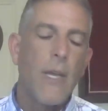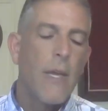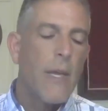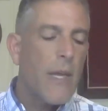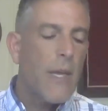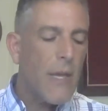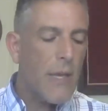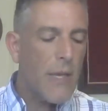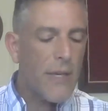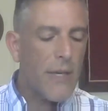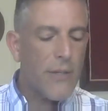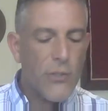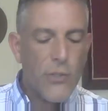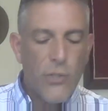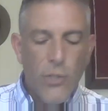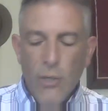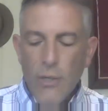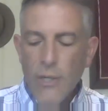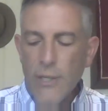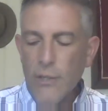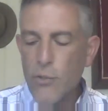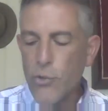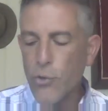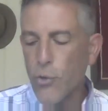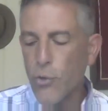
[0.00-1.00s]
it's
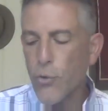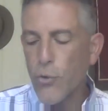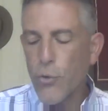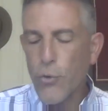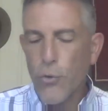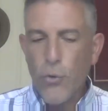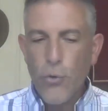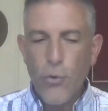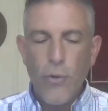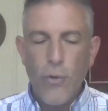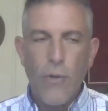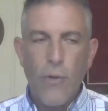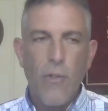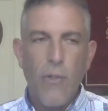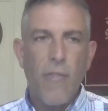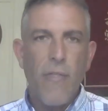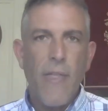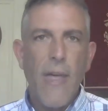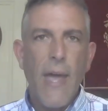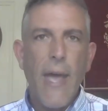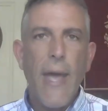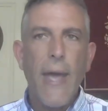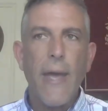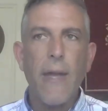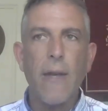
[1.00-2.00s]
certainly true
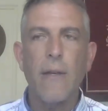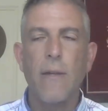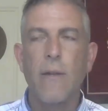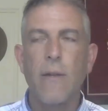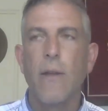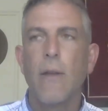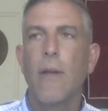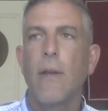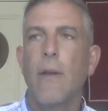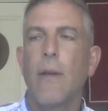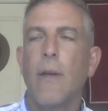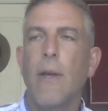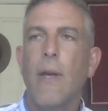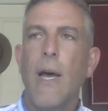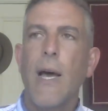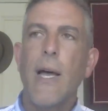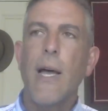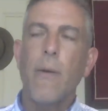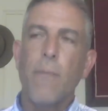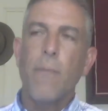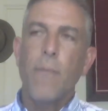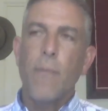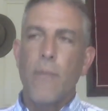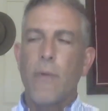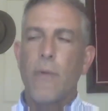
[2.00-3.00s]
that
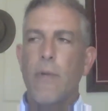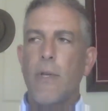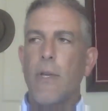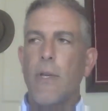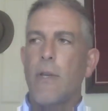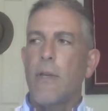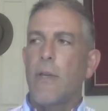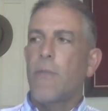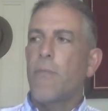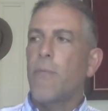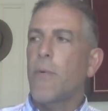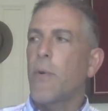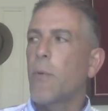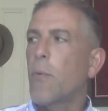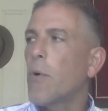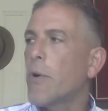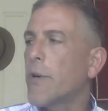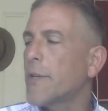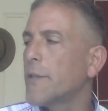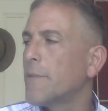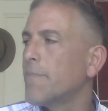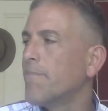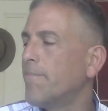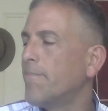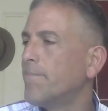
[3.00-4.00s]
if we
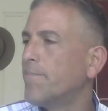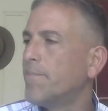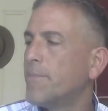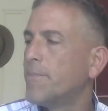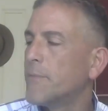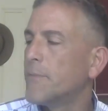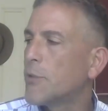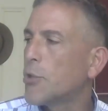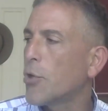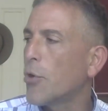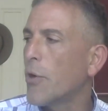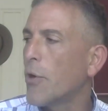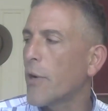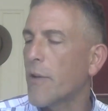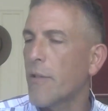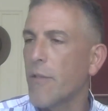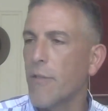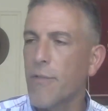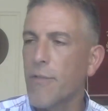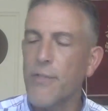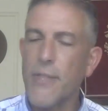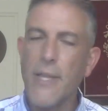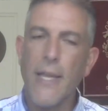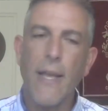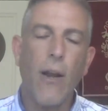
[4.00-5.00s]
want to talk
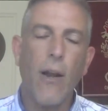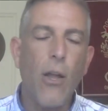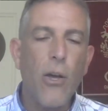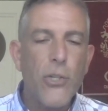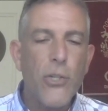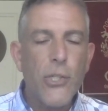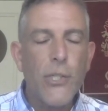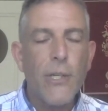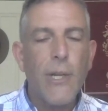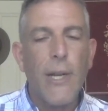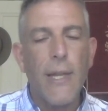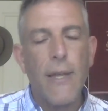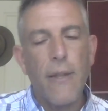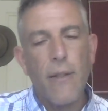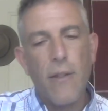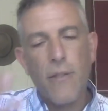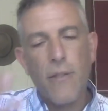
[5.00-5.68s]
theologically, the